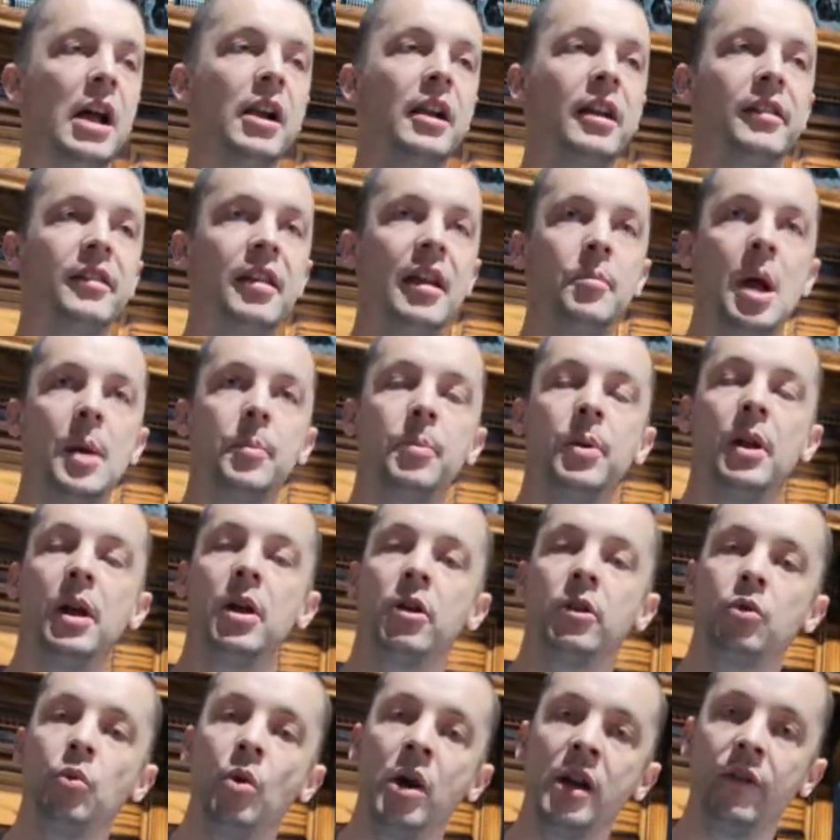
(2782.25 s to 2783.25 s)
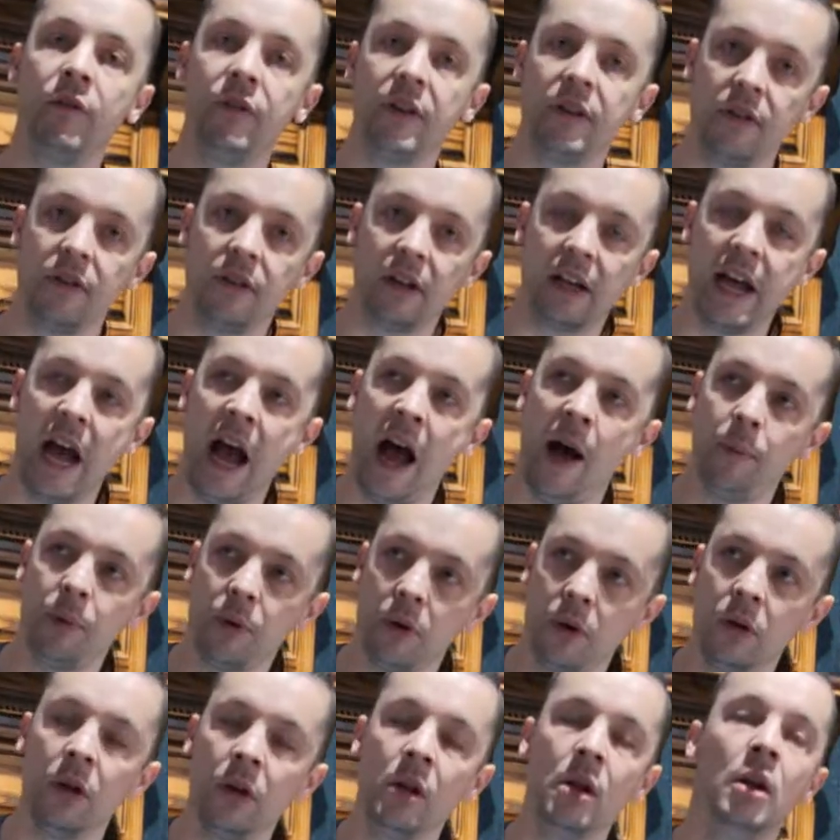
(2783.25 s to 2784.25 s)
let's say my players want to visit the
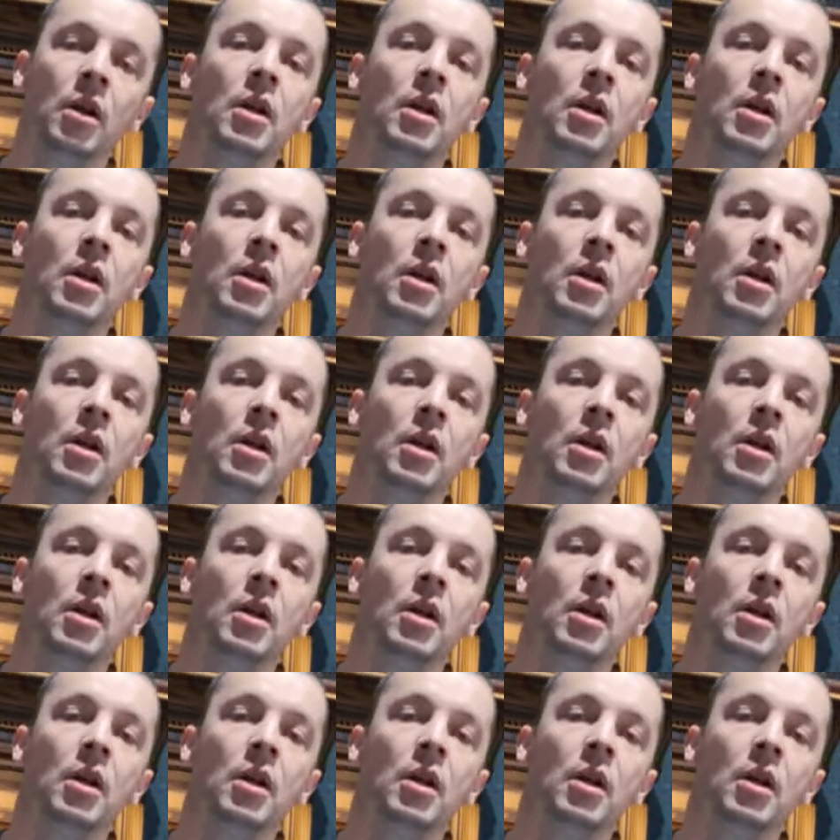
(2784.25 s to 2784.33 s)
capital.